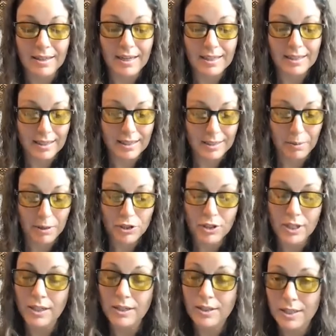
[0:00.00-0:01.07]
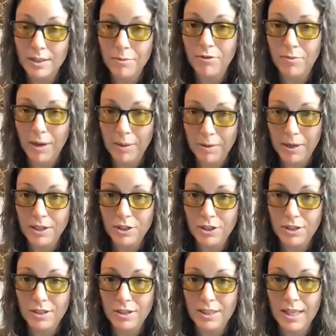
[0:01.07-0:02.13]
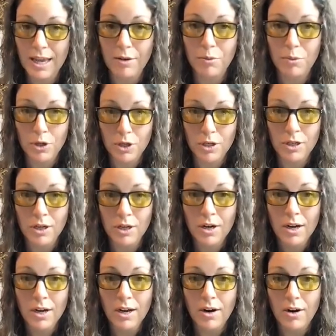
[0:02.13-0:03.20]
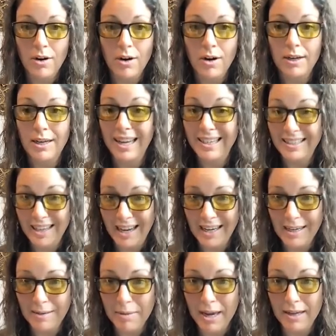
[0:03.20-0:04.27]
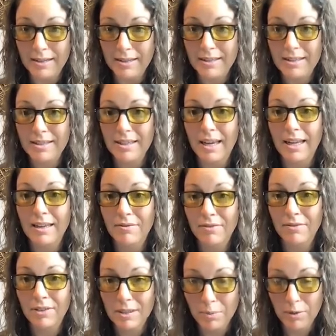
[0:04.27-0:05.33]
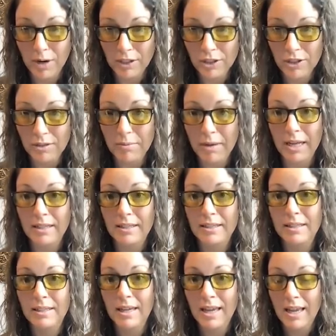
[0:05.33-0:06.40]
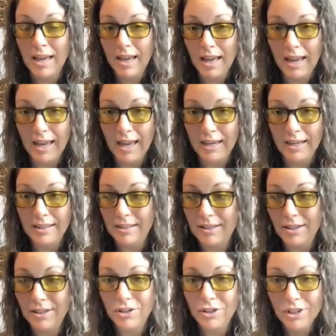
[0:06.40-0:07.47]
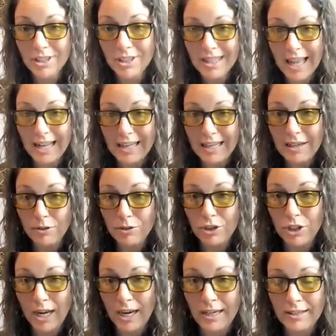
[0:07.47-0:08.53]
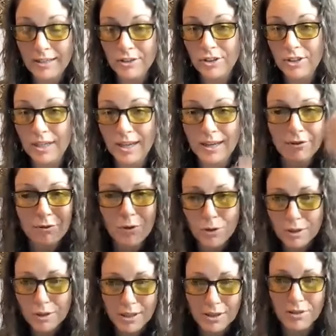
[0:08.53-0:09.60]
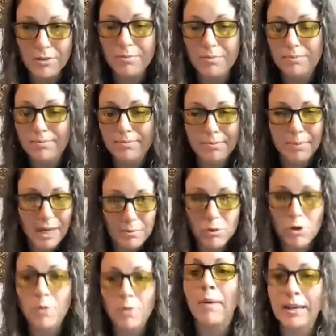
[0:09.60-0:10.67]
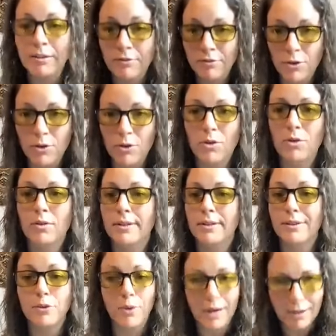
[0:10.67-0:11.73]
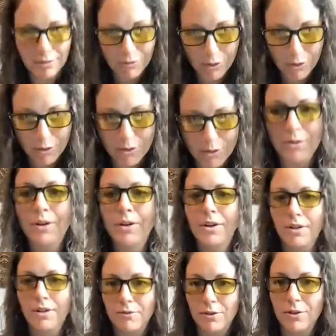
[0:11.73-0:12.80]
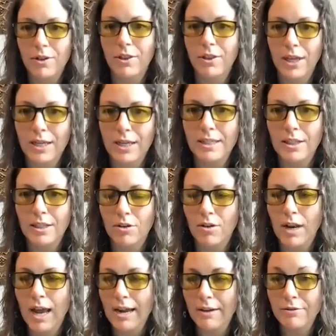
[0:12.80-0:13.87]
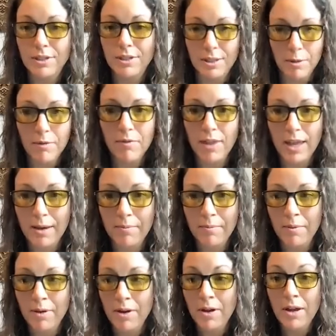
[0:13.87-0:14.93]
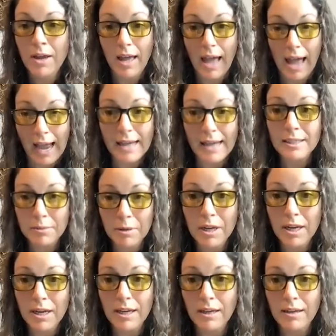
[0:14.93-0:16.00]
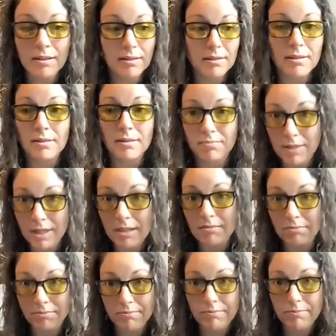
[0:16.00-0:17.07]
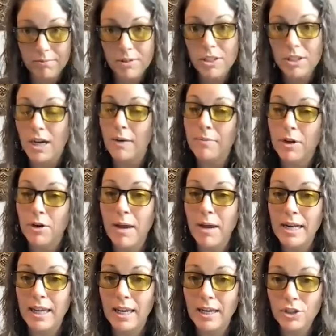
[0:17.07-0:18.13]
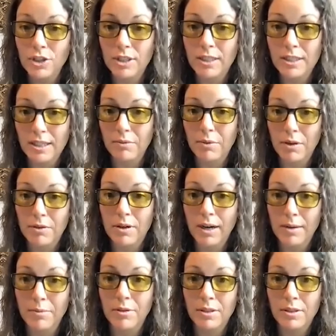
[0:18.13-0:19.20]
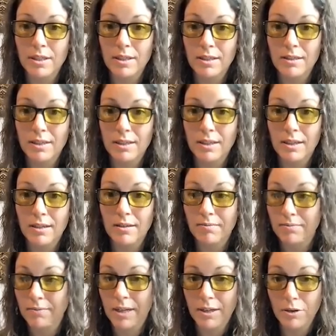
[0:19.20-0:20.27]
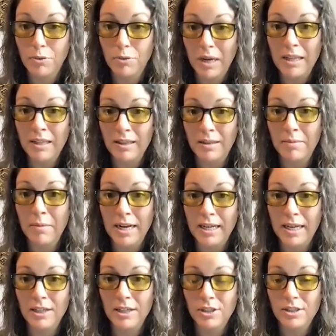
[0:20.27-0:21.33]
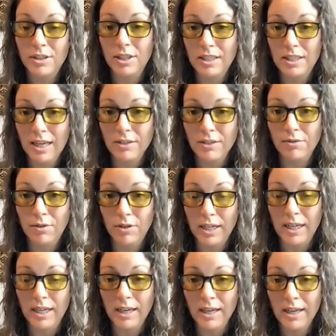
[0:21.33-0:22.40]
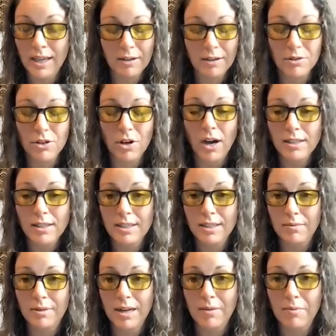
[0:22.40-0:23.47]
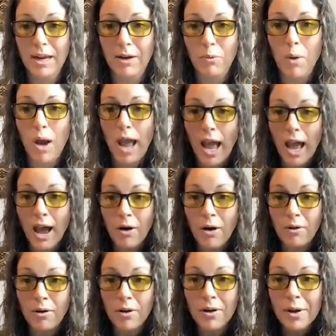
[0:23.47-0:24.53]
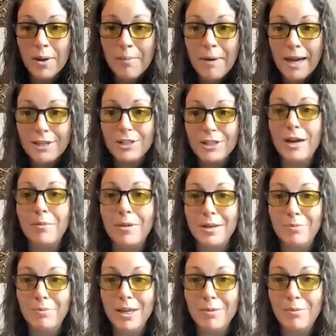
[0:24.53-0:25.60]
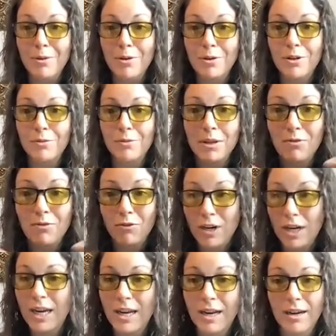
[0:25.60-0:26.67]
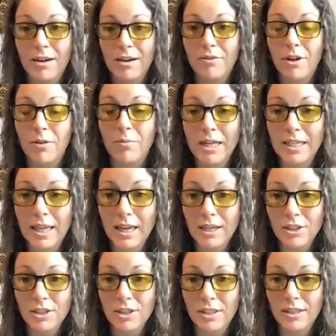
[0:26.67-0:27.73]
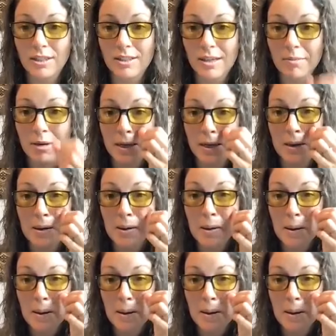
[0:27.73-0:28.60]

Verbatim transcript: especially on some of my patients that were on anxiety meds and even depression meds. And just that little change. And of course, you know, being more mindful and grateful for the things in their life. Some of them asked me to stop their medications and we were able to to you know wean the medication successfully it was awesome and i'm like wow imagine how many people could be free of their medication because i mean